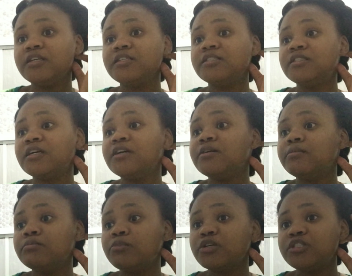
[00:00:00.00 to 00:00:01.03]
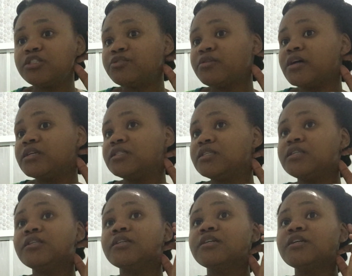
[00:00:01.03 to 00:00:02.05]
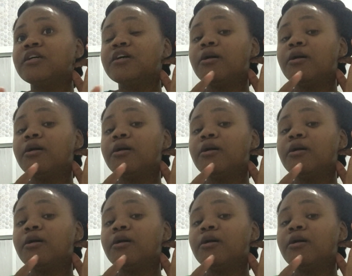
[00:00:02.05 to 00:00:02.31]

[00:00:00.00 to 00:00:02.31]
is the moisturizing